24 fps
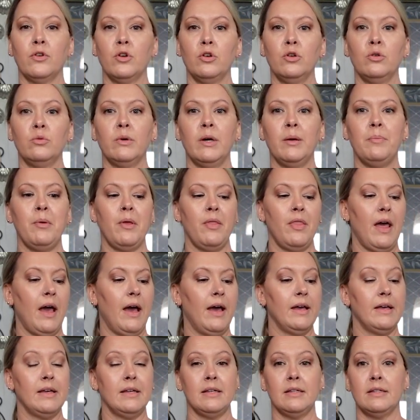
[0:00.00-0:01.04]
Cool Whip
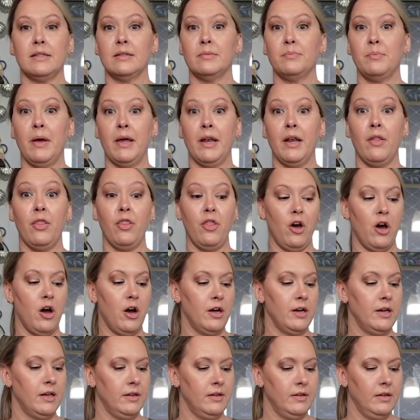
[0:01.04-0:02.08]
that has been
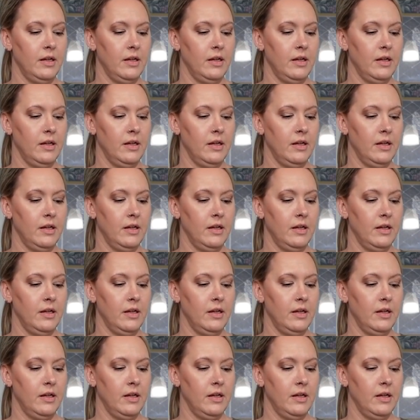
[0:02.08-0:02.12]
thawed.